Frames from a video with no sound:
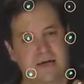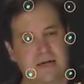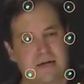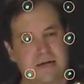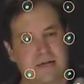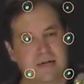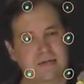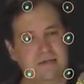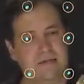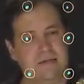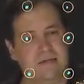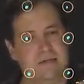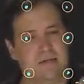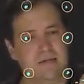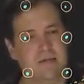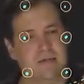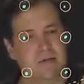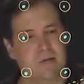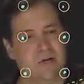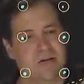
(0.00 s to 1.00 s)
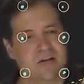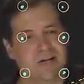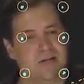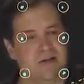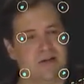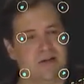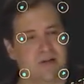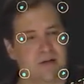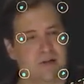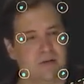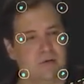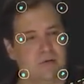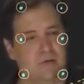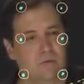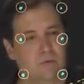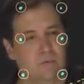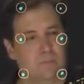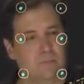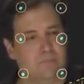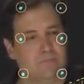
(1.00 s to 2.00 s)
is greater than
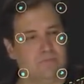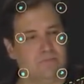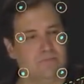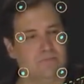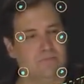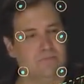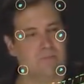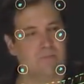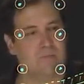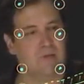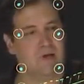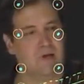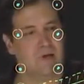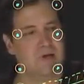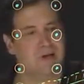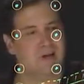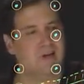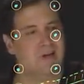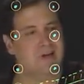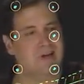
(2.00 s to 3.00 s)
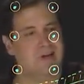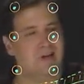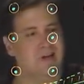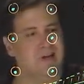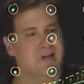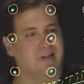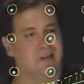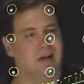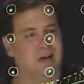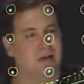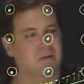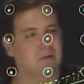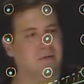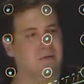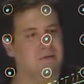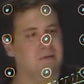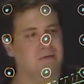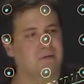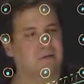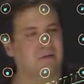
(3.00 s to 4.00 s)
2.
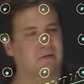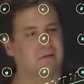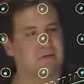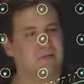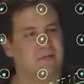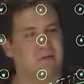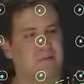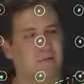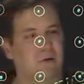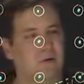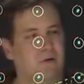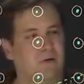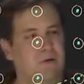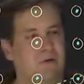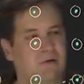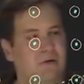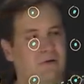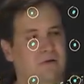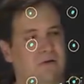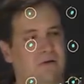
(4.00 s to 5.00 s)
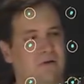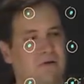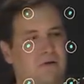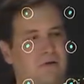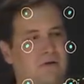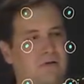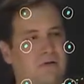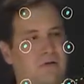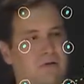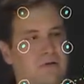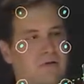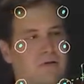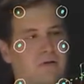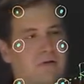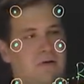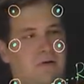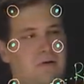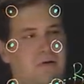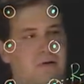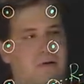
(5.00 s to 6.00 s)
Now a small
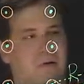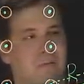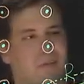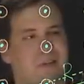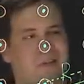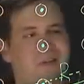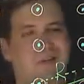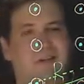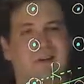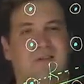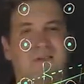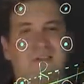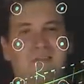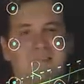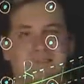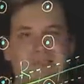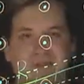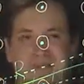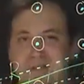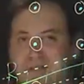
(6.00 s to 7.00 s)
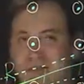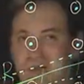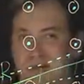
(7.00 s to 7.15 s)
but convincing